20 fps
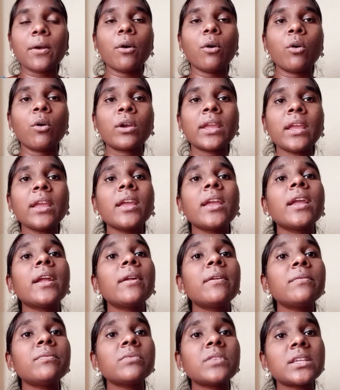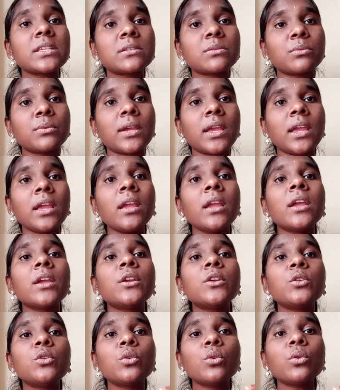Okay, in this way
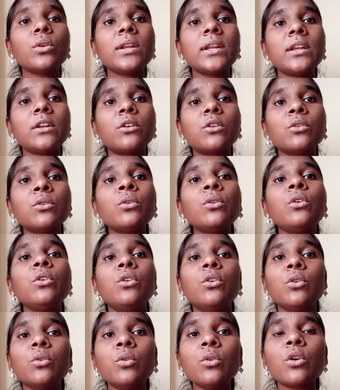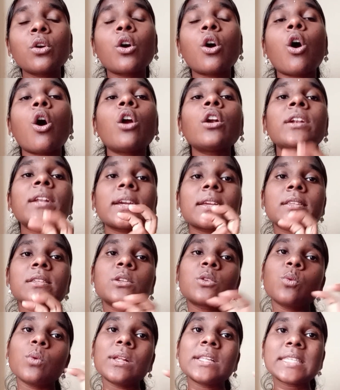you need to do
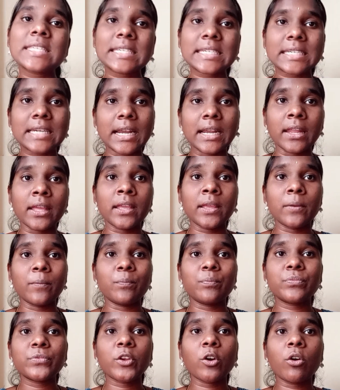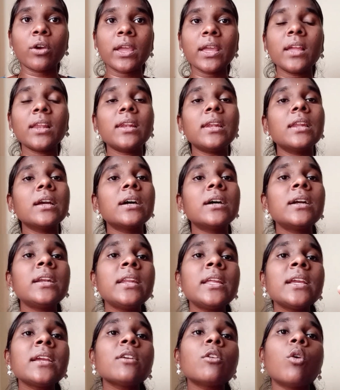contextual study. Okay,
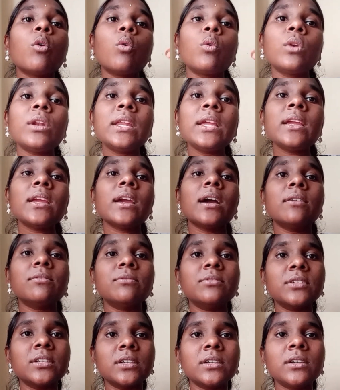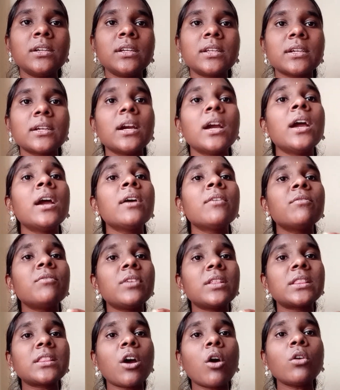learning only a word
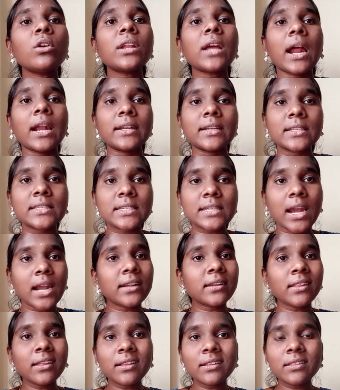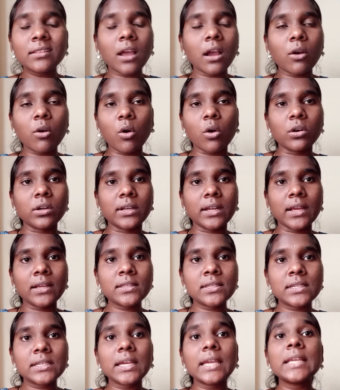without understanding the
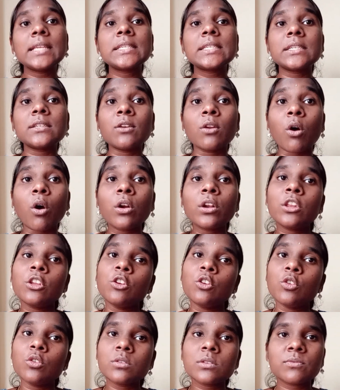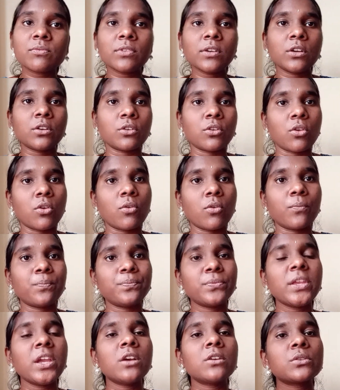context is not useful to you.
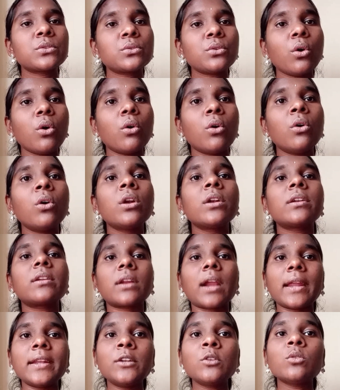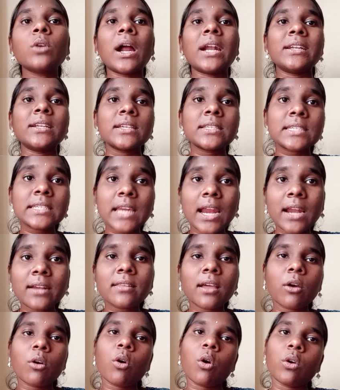So try to understand
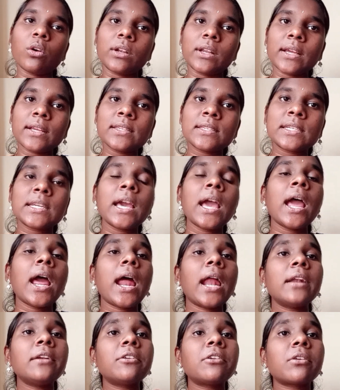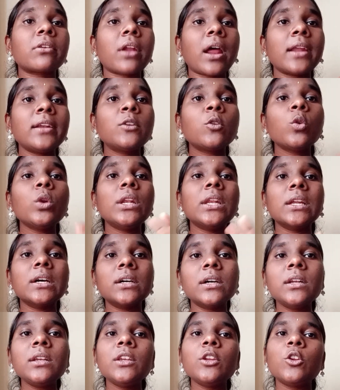the context and try to
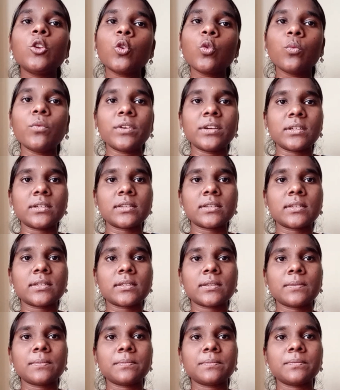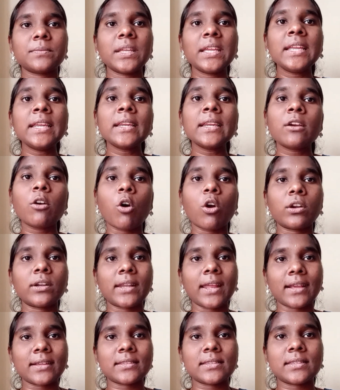learn new words in
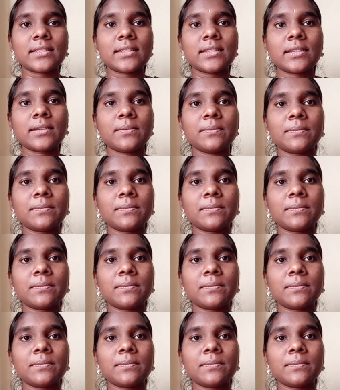context.